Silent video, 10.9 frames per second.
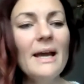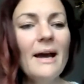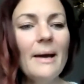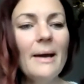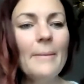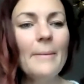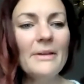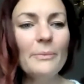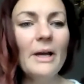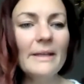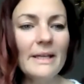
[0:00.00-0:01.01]
as
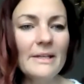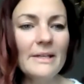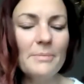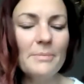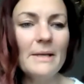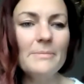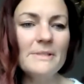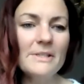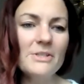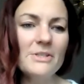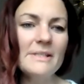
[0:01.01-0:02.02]
well into paid
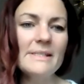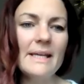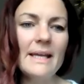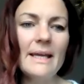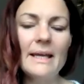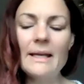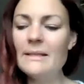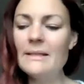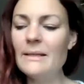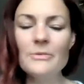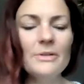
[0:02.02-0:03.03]
positions and
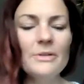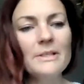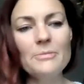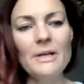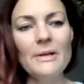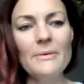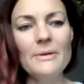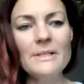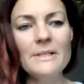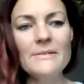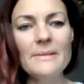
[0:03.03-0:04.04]
trying to
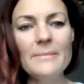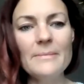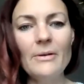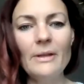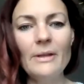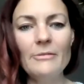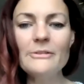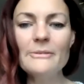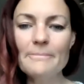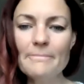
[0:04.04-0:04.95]
prioritize them at all levels.